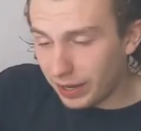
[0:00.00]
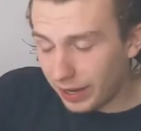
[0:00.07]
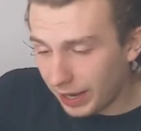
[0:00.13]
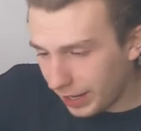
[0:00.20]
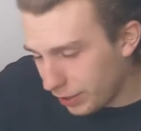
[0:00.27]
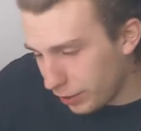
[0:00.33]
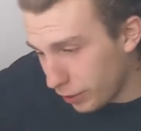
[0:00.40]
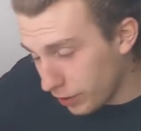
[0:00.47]
I
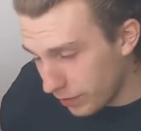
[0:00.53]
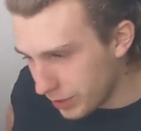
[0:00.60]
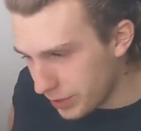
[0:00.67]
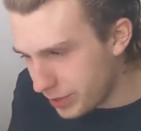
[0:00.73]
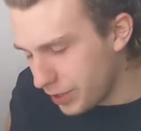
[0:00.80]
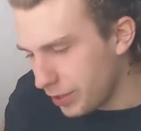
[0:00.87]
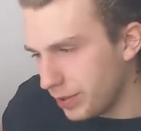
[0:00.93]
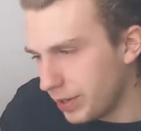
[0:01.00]
had it over
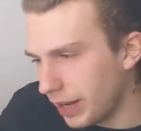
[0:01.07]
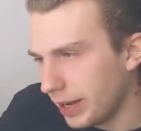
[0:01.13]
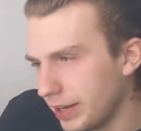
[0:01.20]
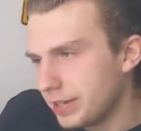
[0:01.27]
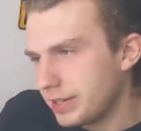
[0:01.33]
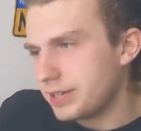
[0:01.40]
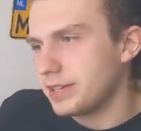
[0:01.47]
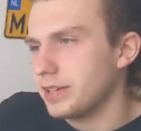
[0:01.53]
2
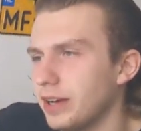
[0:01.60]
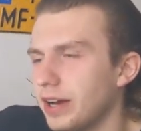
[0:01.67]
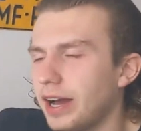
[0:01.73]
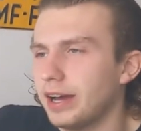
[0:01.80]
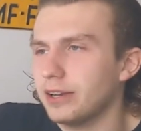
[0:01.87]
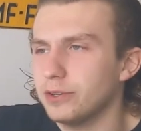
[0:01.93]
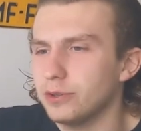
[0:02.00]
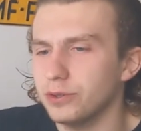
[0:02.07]
days. I
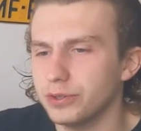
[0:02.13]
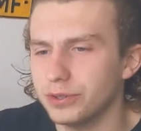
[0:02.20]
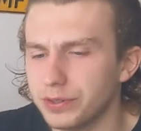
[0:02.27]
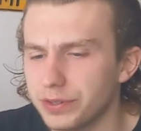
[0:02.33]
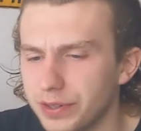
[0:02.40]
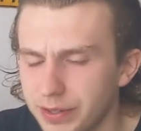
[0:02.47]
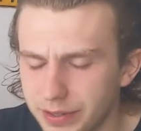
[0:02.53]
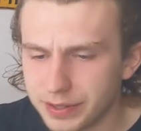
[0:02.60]
had it
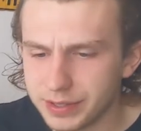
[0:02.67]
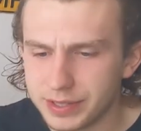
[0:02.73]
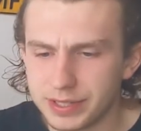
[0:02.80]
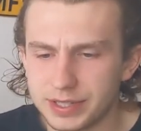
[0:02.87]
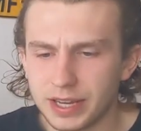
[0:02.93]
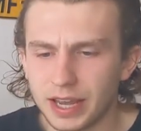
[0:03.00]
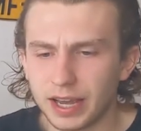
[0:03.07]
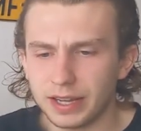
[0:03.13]
on
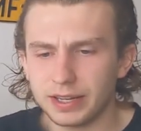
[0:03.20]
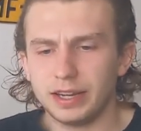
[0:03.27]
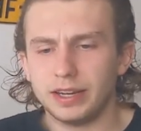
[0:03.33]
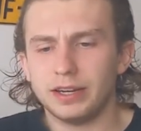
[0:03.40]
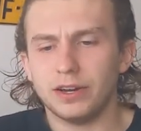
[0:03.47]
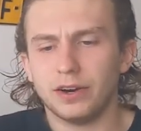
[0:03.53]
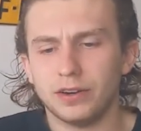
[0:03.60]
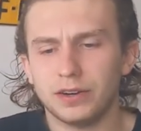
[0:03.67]

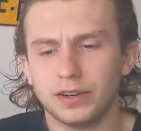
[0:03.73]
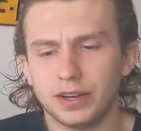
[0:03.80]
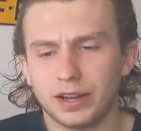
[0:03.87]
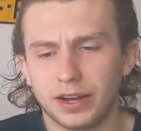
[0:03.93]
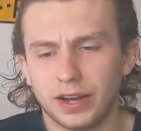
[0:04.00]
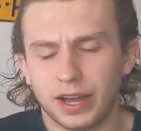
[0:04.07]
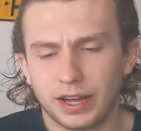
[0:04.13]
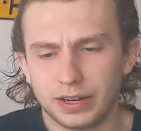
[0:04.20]
Saturday night,
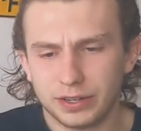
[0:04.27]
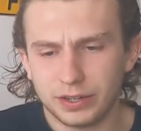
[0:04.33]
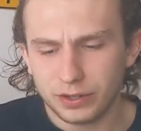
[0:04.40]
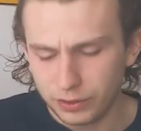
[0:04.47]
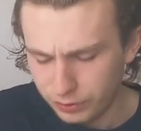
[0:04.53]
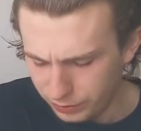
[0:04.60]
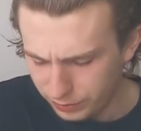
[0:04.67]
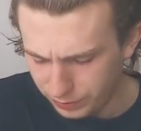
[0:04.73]
and I had it
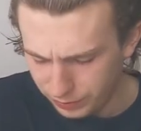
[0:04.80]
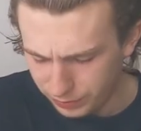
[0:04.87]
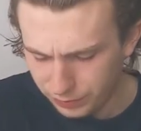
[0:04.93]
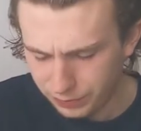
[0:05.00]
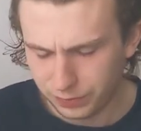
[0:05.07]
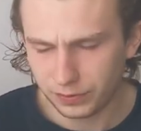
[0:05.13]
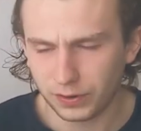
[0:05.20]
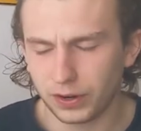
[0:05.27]
on
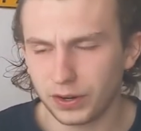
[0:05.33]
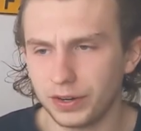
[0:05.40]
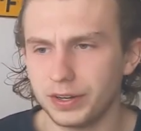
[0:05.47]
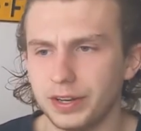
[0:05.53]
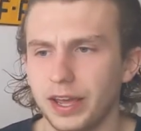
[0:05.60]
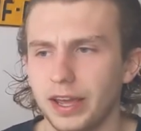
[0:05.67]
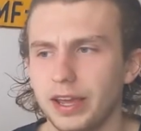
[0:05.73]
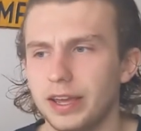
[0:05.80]

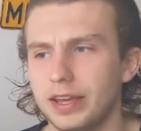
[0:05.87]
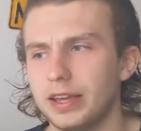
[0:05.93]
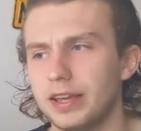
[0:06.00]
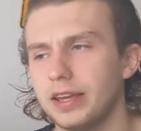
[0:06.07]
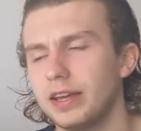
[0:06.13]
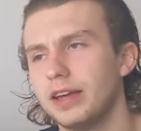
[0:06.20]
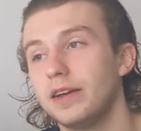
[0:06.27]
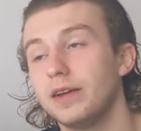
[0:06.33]

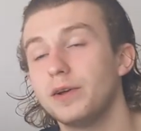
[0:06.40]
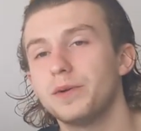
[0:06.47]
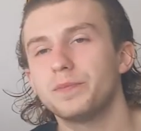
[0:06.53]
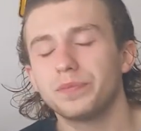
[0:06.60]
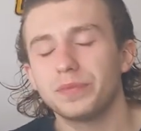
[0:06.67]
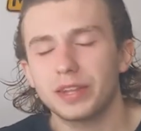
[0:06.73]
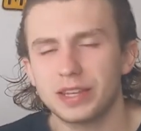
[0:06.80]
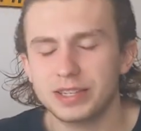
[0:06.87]
Friday,
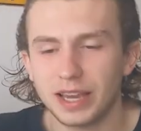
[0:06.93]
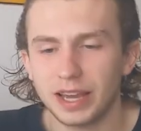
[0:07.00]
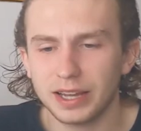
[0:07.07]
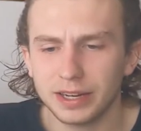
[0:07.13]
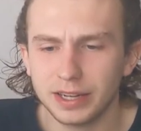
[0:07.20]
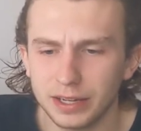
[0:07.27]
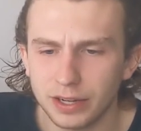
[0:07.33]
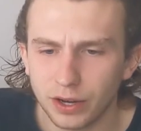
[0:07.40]

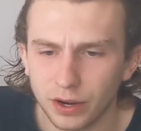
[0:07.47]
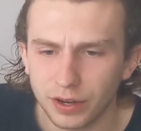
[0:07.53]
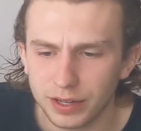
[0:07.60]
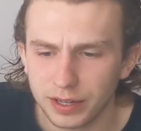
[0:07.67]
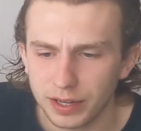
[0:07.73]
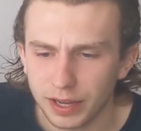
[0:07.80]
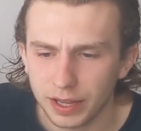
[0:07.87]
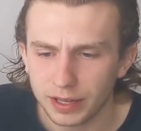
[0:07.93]
Saturday
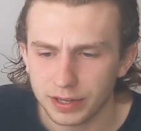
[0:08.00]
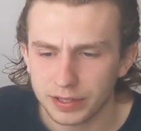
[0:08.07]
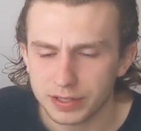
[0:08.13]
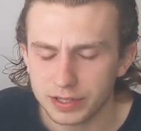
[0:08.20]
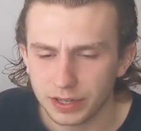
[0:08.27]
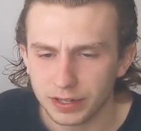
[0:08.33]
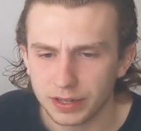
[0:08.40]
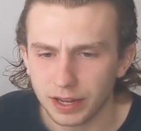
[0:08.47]
night and
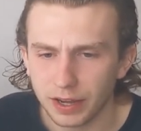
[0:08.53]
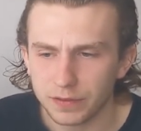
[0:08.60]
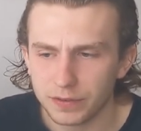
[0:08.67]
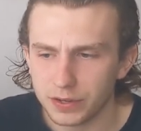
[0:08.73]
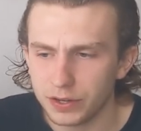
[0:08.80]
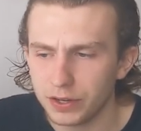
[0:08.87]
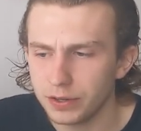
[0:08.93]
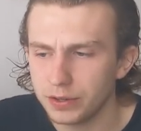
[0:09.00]
Sunday
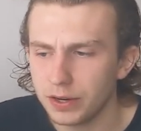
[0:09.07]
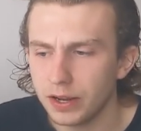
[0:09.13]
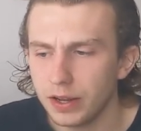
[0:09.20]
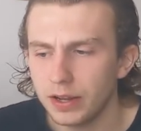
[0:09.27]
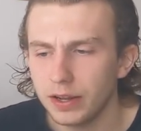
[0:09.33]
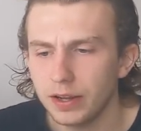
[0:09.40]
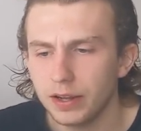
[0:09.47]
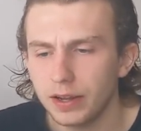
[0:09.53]
afternoon.
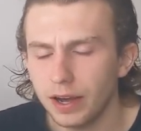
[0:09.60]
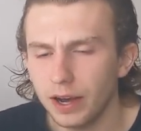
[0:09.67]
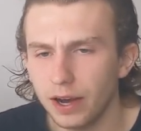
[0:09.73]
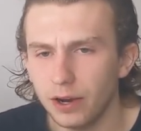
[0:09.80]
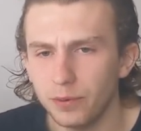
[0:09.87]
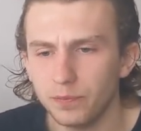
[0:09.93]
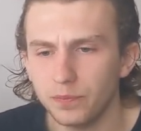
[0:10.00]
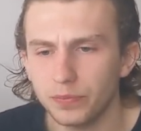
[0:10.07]

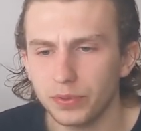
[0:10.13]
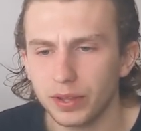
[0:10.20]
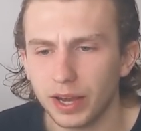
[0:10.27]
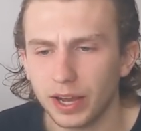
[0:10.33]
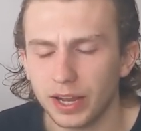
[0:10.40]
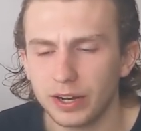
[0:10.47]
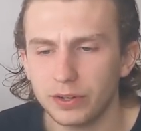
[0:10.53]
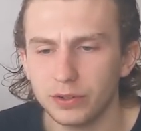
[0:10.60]
I
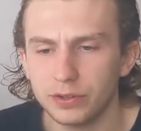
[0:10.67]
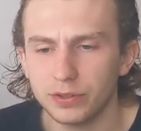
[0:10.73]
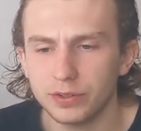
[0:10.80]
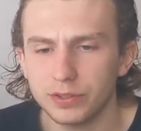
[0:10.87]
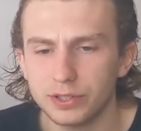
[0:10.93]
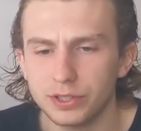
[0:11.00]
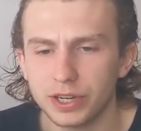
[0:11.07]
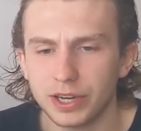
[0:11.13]
had it
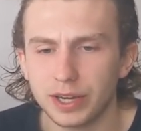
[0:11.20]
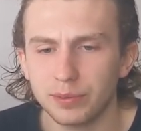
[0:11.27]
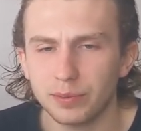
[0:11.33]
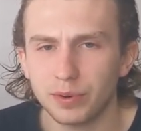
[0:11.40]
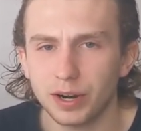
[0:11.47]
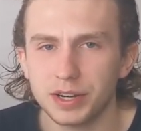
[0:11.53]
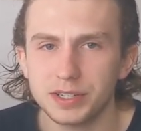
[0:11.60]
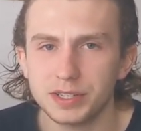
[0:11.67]
on chicken
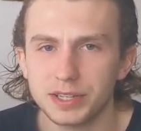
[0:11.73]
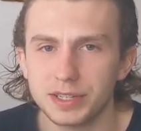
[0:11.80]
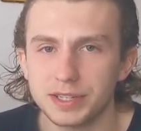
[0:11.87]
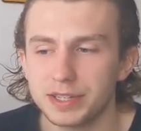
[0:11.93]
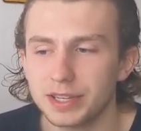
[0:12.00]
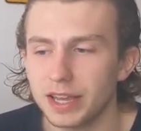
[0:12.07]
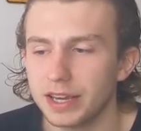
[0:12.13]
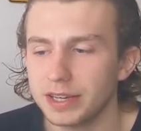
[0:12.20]
breast and
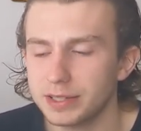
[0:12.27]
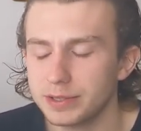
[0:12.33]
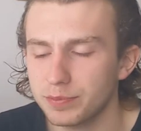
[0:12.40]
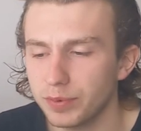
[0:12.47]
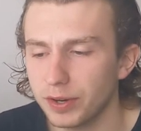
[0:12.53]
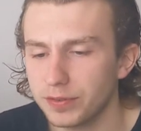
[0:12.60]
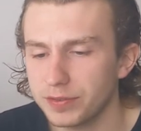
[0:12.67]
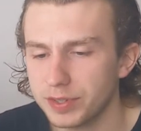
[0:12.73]
steaks
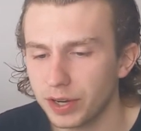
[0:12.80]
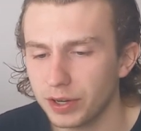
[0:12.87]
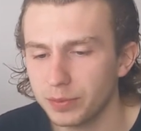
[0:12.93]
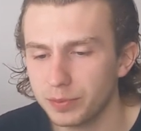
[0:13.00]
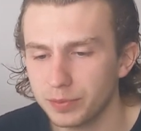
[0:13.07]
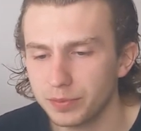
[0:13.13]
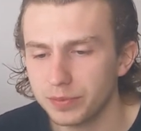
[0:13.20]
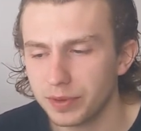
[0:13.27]
both
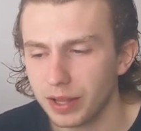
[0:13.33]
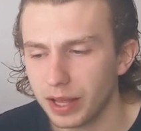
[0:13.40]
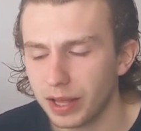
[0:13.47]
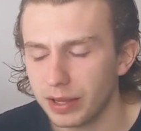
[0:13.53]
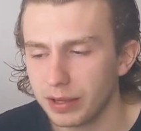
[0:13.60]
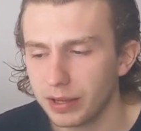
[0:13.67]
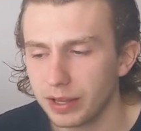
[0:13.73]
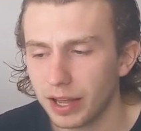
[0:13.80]
times.
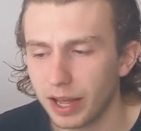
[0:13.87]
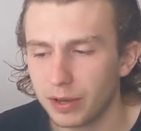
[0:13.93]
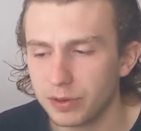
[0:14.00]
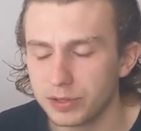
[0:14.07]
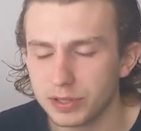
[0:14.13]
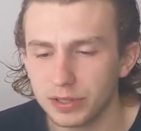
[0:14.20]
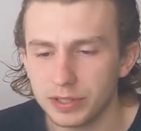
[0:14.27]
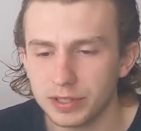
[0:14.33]

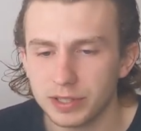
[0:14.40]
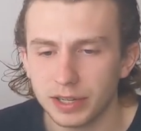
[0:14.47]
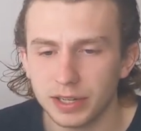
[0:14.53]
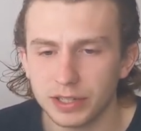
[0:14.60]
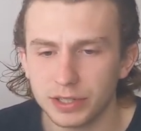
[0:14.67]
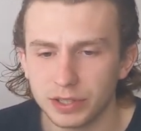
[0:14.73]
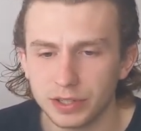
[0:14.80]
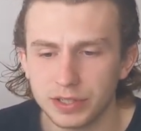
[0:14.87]
Absolutely
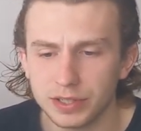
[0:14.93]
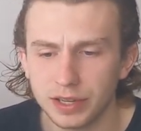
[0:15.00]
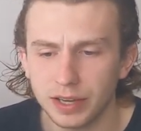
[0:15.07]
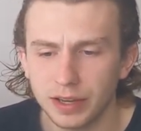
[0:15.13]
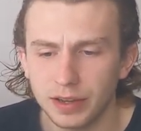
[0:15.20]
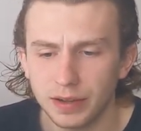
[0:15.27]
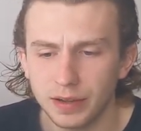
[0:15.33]
delicious.